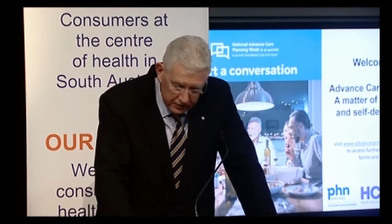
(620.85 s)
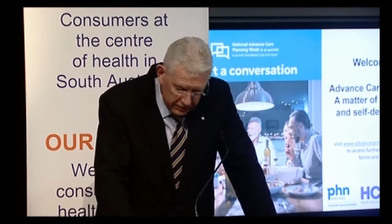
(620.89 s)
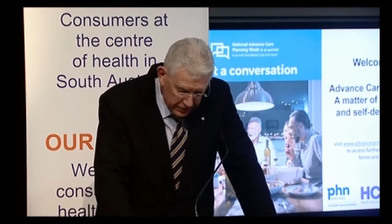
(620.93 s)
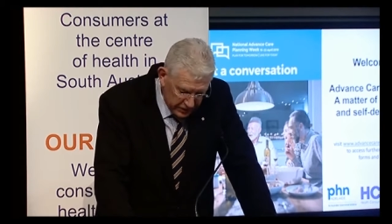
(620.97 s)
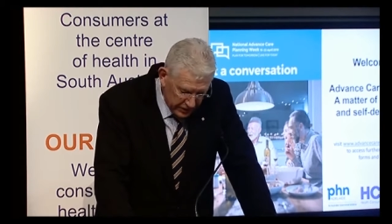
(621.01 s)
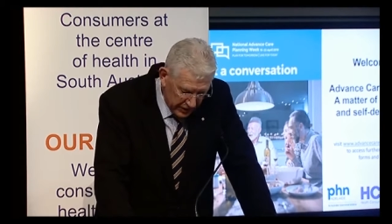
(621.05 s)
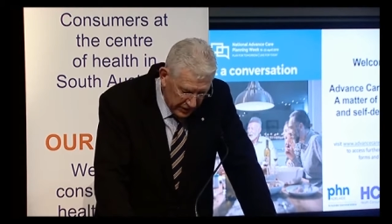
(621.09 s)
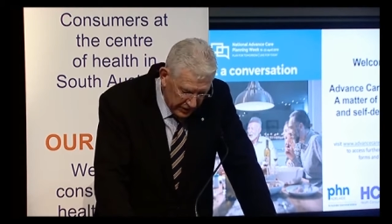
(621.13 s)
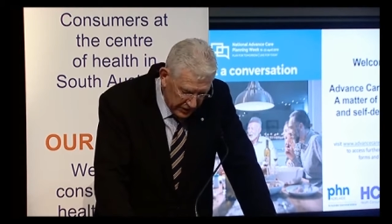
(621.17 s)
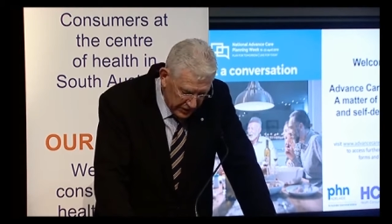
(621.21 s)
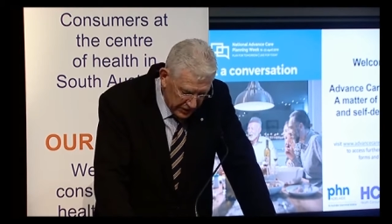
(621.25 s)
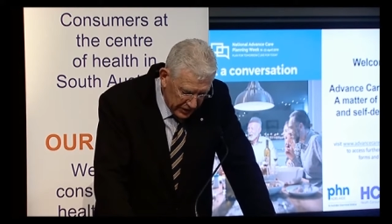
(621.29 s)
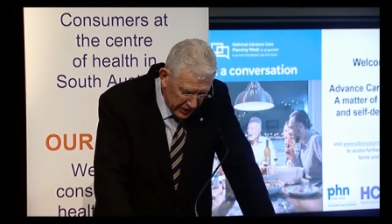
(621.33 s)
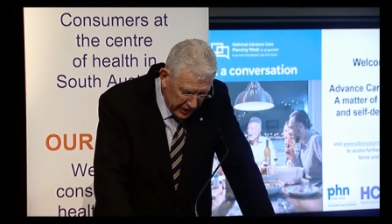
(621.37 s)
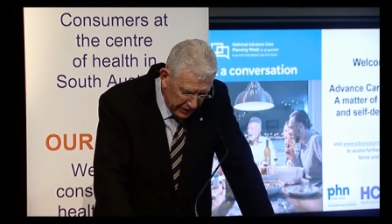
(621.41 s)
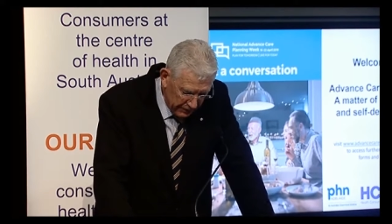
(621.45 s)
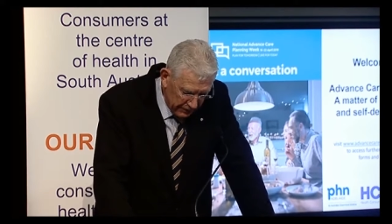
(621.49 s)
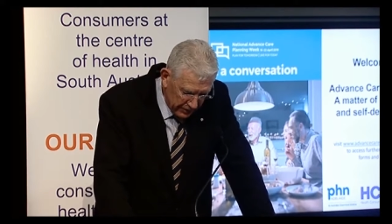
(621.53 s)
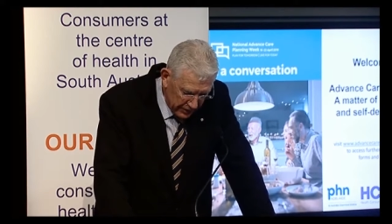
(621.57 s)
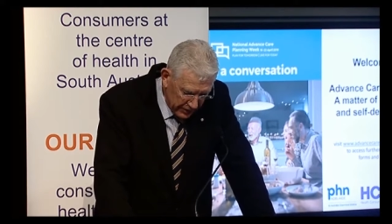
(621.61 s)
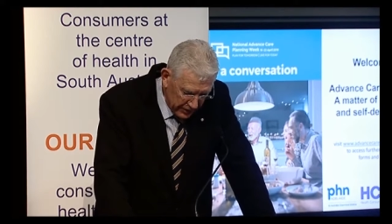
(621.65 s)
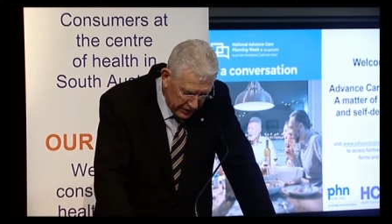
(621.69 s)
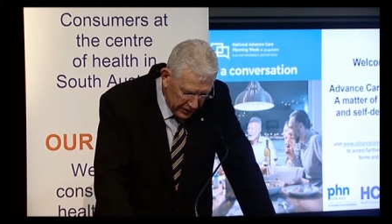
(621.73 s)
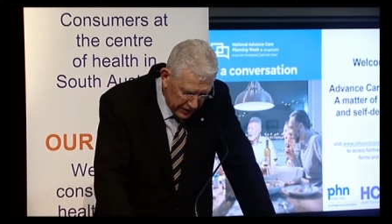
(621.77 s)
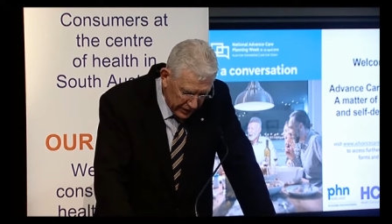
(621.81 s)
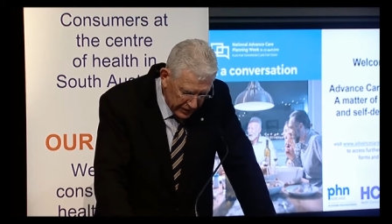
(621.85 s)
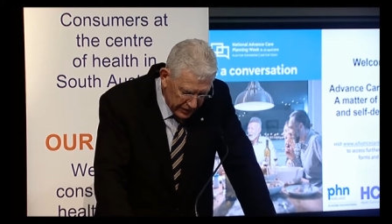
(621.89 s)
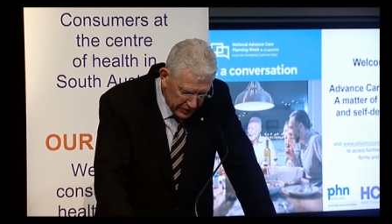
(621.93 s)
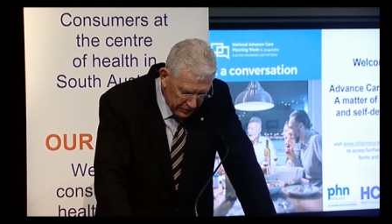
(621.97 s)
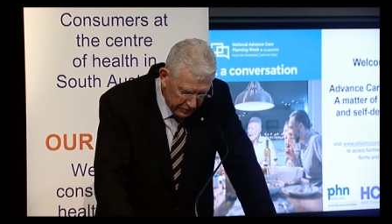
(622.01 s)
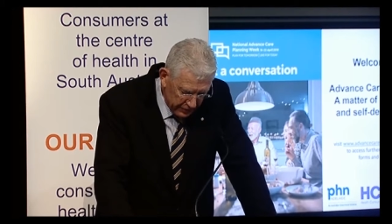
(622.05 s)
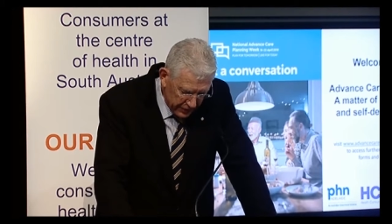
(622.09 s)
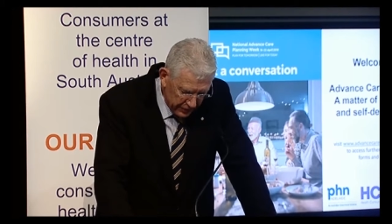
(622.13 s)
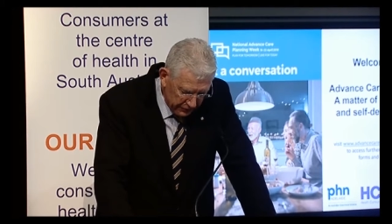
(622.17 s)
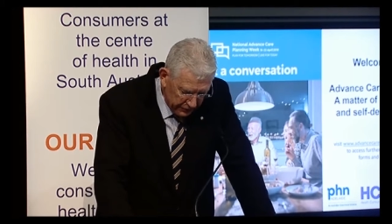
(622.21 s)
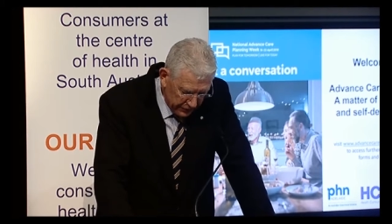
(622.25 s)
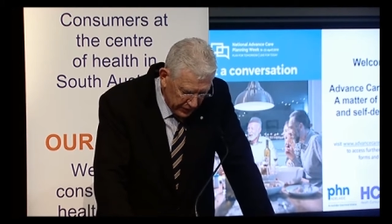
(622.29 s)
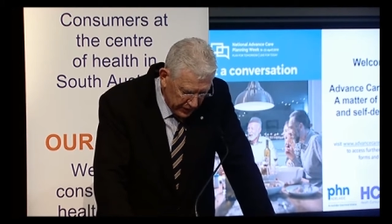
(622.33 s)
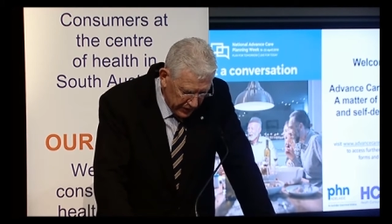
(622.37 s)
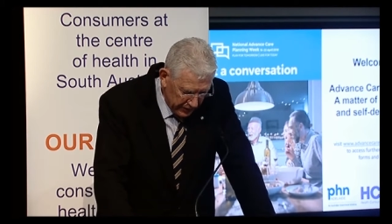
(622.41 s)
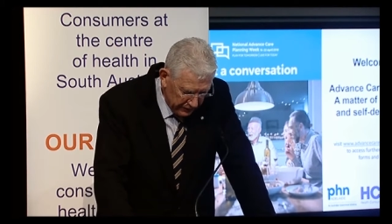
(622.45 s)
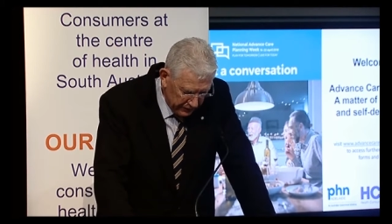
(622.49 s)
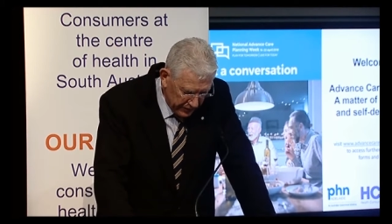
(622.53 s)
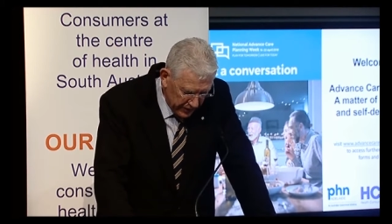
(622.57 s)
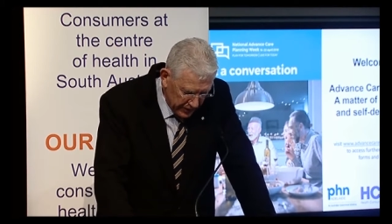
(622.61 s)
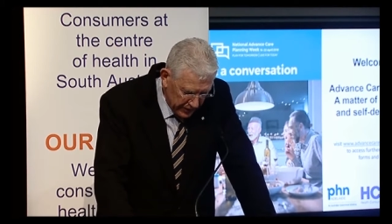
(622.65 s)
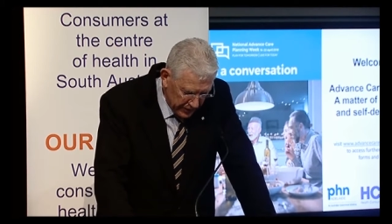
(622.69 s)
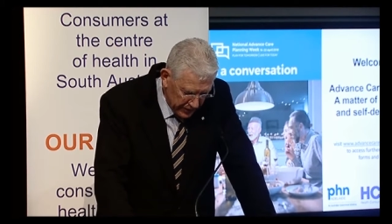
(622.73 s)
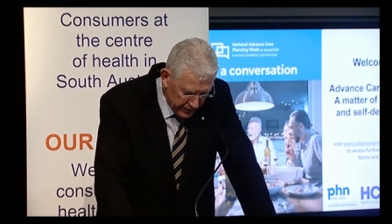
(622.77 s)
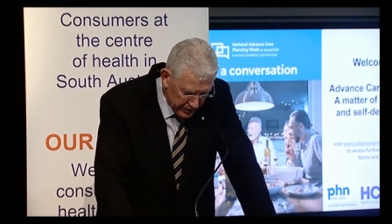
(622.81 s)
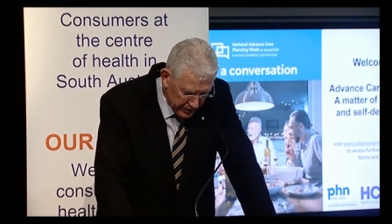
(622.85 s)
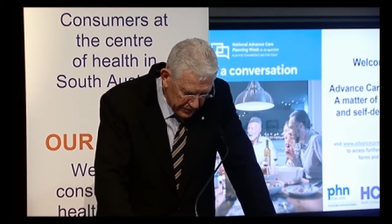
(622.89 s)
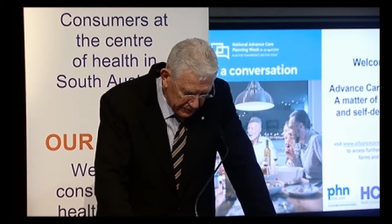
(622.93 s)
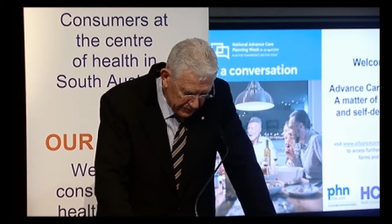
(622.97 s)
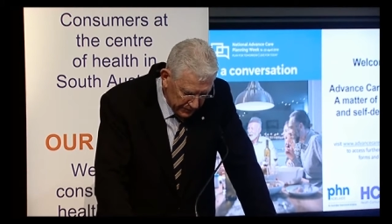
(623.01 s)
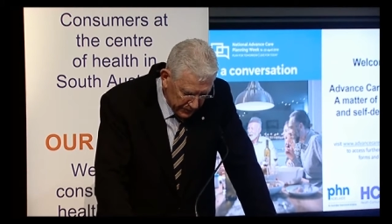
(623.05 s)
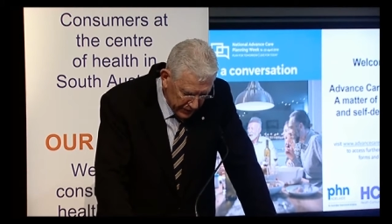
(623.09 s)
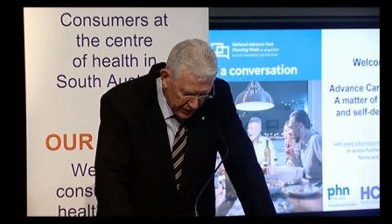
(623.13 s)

is going to double in the next 25 years.